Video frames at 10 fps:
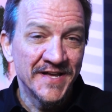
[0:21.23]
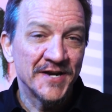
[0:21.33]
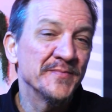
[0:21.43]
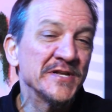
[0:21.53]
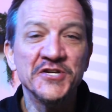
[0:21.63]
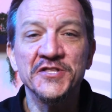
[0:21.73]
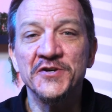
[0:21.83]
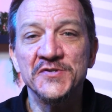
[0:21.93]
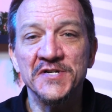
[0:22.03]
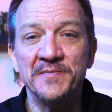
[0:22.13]
and I'll mention
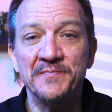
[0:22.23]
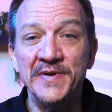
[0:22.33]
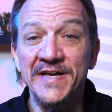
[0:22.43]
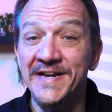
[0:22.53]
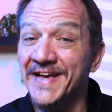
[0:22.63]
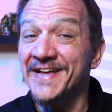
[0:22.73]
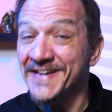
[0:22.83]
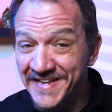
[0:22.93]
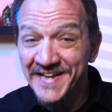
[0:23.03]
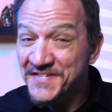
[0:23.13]
those in a bit.
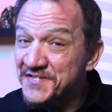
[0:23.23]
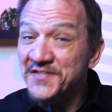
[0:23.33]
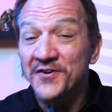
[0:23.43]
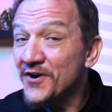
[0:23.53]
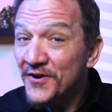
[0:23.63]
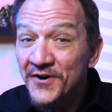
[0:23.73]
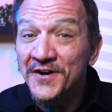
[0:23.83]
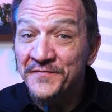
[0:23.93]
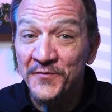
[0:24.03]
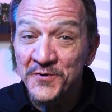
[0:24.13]
And yes, there are,
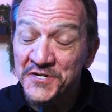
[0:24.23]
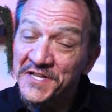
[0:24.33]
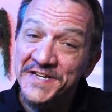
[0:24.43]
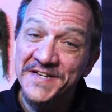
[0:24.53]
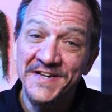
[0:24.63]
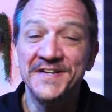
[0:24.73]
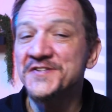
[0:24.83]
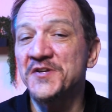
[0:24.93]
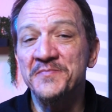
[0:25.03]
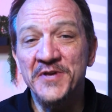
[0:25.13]
unfortunately,
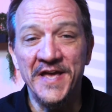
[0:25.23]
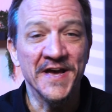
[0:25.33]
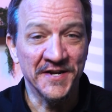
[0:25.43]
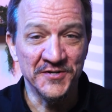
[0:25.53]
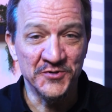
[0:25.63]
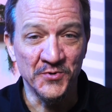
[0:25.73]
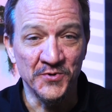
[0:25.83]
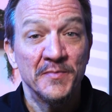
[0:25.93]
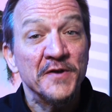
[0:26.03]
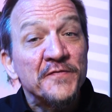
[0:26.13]
some you can't control.
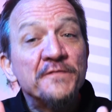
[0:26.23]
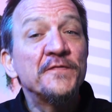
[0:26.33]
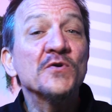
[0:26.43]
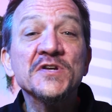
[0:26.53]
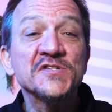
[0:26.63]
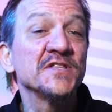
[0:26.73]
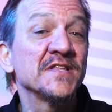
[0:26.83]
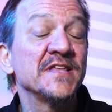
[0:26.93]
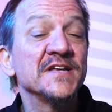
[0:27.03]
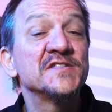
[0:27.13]
But if you focus on the
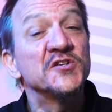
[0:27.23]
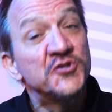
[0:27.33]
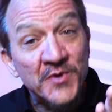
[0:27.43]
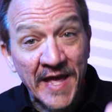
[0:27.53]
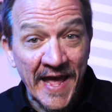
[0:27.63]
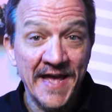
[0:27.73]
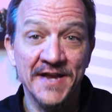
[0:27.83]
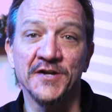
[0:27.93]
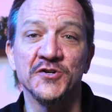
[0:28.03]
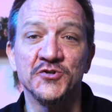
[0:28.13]
things that you
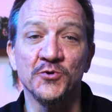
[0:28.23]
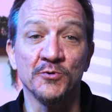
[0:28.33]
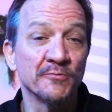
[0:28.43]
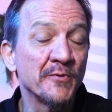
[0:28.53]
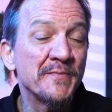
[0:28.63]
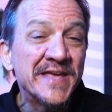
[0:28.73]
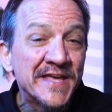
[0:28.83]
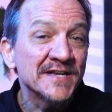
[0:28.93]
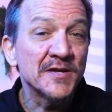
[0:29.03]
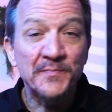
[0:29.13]
can control, it will
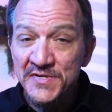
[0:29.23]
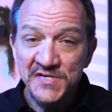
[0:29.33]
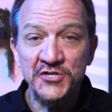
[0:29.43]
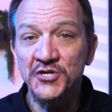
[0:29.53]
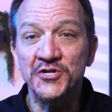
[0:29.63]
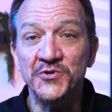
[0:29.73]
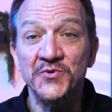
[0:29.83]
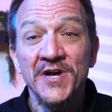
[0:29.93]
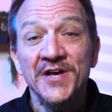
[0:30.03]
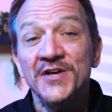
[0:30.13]
begin to position
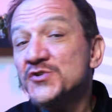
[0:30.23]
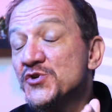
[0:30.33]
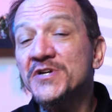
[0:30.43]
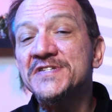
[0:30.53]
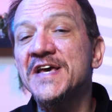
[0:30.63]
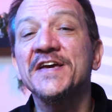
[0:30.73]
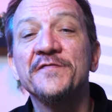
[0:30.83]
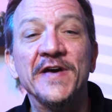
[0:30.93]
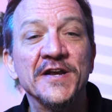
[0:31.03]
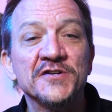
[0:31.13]
you so you can take
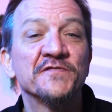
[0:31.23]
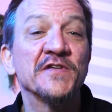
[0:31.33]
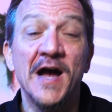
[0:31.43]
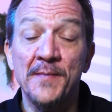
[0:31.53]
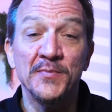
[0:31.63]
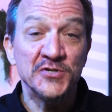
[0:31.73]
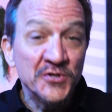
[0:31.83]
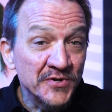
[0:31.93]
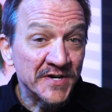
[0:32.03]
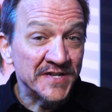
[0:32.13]
advantage of the
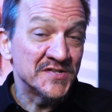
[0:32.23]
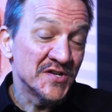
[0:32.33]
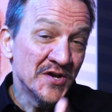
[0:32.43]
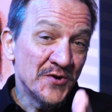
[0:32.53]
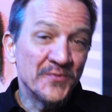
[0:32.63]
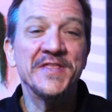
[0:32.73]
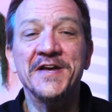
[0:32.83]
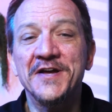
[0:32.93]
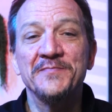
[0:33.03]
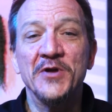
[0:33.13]
opportunities when they
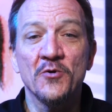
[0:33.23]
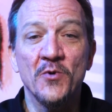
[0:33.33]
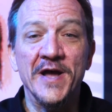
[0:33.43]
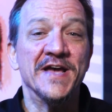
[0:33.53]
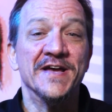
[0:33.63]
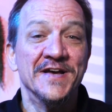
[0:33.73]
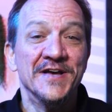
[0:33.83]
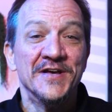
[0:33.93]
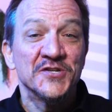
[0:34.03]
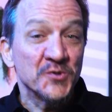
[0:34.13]
come your way.
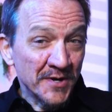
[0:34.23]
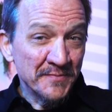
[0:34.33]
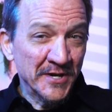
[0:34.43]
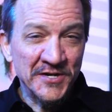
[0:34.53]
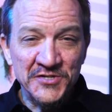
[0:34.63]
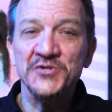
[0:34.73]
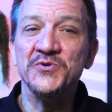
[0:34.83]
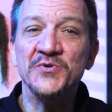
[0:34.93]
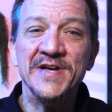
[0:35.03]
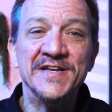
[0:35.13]
So what I'm going to
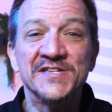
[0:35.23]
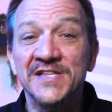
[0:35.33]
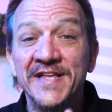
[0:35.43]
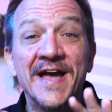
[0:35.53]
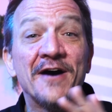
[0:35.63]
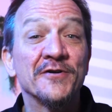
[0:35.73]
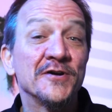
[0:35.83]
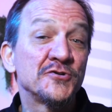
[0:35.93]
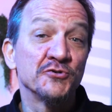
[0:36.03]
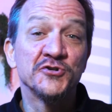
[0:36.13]
do is lay out
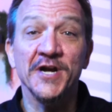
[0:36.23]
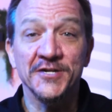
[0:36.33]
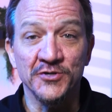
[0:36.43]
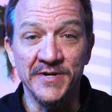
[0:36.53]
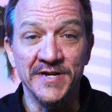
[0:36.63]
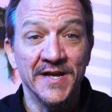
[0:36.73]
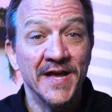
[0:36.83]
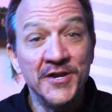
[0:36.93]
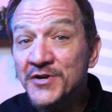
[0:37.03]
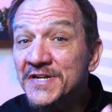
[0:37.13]
a trajectory,
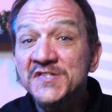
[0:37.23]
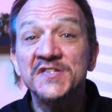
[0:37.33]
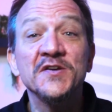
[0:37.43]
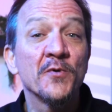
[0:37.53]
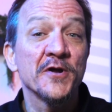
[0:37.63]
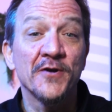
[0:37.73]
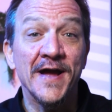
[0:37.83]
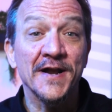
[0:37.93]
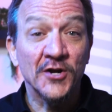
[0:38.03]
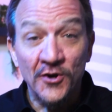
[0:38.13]
and you can see where you're
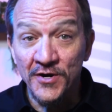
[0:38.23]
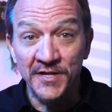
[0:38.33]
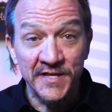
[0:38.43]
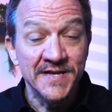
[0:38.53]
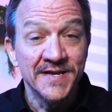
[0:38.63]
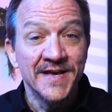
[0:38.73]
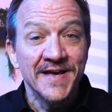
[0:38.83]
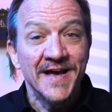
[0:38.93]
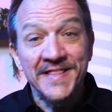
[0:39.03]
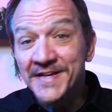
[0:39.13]
at currently,
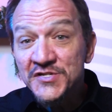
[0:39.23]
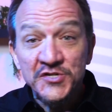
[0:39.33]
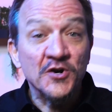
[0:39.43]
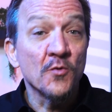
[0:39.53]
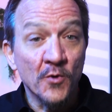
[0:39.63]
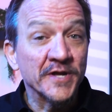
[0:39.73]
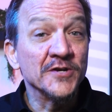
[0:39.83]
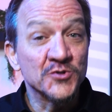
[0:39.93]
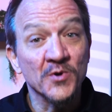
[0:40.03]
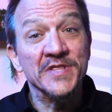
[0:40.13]
and then start
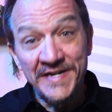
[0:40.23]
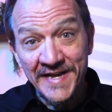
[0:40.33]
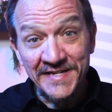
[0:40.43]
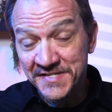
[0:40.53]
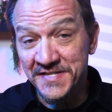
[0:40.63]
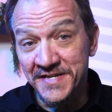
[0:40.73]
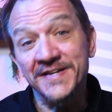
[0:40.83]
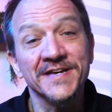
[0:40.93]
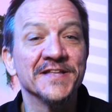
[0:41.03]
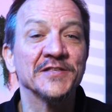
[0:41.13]
working toward the next
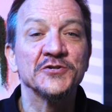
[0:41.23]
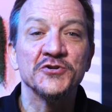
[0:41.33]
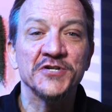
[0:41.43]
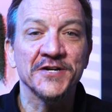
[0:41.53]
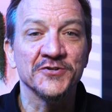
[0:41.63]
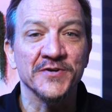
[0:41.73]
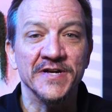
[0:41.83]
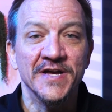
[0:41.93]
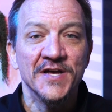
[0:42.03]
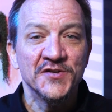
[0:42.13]
thing in the trajectory.
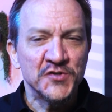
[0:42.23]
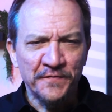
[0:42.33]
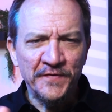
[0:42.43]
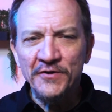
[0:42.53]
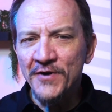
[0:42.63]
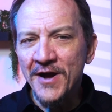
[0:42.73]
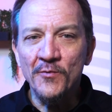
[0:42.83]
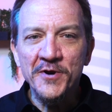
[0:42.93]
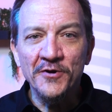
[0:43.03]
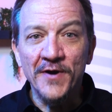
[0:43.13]
So figure out
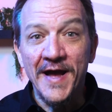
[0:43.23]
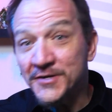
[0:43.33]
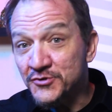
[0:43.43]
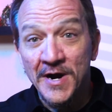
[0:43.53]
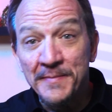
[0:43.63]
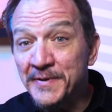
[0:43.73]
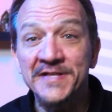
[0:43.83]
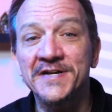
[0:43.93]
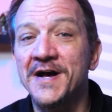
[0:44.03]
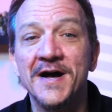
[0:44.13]
where you're at, drop it in
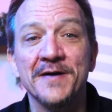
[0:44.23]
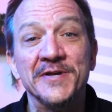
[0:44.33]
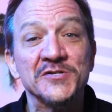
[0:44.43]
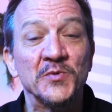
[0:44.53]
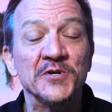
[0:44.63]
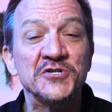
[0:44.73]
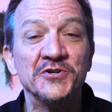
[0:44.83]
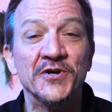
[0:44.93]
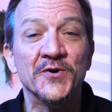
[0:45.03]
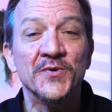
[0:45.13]
the comments once you
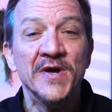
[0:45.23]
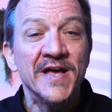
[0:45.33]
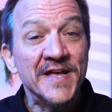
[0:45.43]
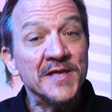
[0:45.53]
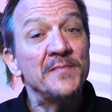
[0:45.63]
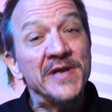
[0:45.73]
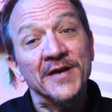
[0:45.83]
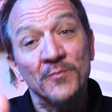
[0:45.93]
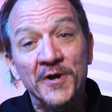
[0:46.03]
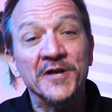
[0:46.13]
know, and then
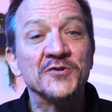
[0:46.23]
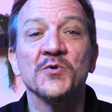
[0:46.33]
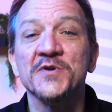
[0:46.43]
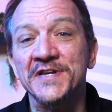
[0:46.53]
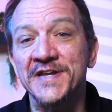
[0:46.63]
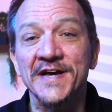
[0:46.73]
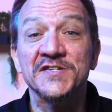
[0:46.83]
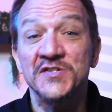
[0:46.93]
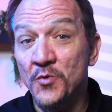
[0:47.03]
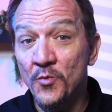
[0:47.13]
begin working toward the
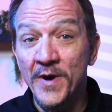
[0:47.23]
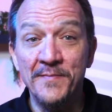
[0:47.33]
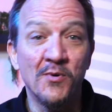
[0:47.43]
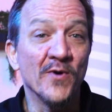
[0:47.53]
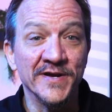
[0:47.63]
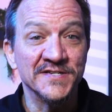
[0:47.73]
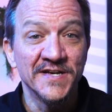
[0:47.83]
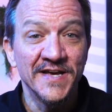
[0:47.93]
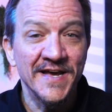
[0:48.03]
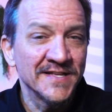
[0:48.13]
next waypoint.
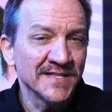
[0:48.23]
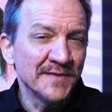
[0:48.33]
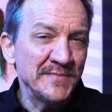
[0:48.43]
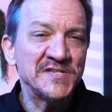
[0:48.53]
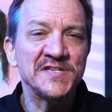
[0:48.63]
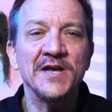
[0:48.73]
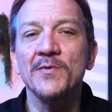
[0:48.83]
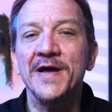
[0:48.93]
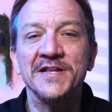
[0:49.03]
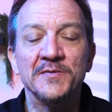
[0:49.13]
And let me say
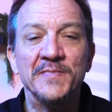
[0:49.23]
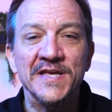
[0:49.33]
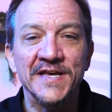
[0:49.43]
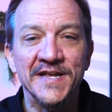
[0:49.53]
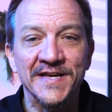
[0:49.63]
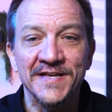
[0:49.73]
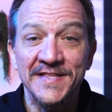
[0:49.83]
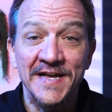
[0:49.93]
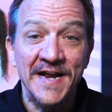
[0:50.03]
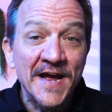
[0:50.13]
right at the beginning
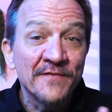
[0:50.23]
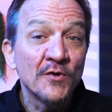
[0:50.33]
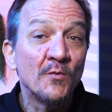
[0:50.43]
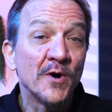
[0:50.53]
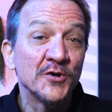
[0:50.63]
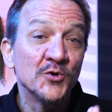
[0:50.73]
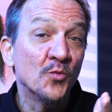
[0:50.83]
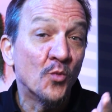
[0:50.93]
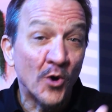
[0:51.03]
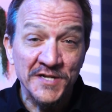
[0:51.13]
that everyone who
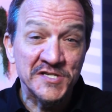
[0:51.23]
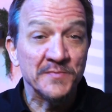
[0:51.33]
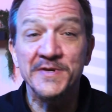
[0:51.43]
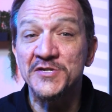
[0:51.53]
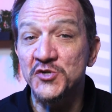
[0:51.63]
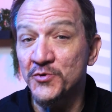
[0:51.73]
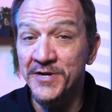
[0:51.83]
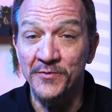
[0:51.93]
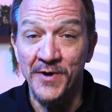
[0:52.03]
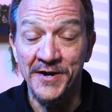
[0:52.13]
wants to be a
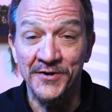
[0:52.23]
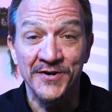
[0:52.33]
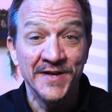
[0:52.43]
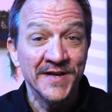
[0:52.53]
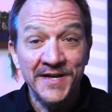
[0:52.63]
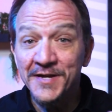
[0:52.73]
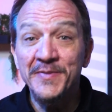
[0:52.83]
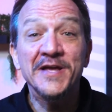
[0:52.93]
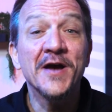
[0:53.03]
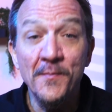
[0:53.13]
screenwriter can
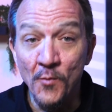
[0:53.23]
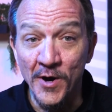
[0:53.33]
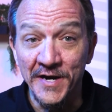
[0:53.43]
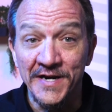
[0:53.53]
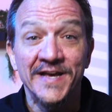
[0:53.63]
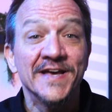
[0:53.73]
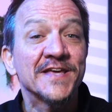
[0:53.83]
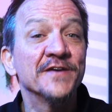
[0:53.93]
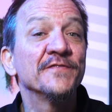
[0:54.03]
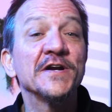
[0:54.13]
become one,
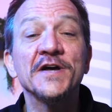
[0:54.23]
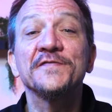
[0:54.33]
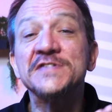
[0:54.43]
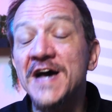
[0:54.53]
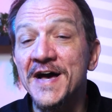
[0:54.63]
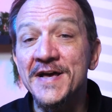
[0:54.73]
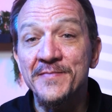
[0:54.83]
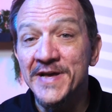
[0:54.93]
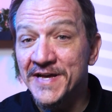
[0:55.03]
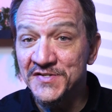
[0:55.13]
given enough
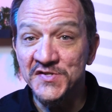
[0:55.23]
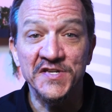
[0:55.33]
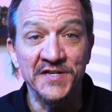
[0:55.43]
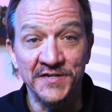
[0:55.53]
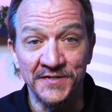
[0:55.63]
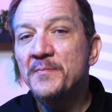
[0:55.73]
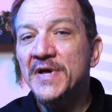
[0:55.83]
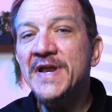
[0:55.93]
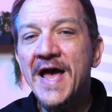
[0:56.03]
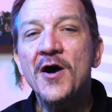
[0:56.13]
time and skill.
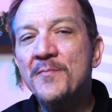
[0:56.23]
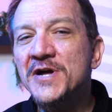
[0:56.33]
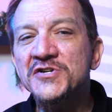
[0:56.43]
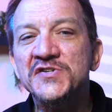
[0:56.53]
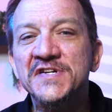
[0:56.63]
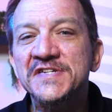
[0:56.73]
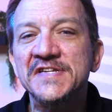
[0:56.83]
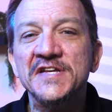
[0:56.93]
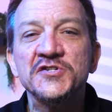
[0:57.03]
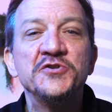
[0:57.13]
But how much
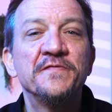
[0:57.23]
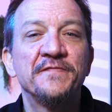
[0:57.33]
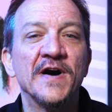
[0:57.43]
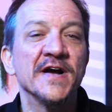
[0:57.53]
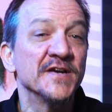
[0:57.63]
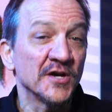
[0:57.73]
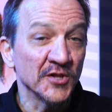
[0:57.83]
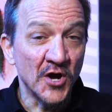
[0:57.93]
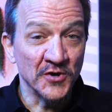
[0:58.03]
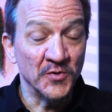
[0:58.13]
success you find
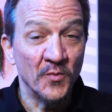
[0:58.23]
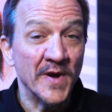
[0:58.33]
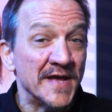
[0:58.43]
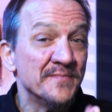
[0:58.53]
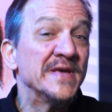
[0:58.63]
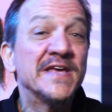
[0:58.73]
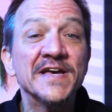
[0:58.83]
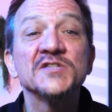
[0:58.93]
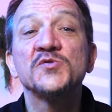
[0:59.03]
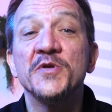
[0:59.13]
along the way
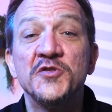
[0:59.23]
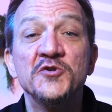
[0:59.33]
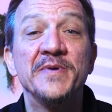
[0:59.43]
begins with you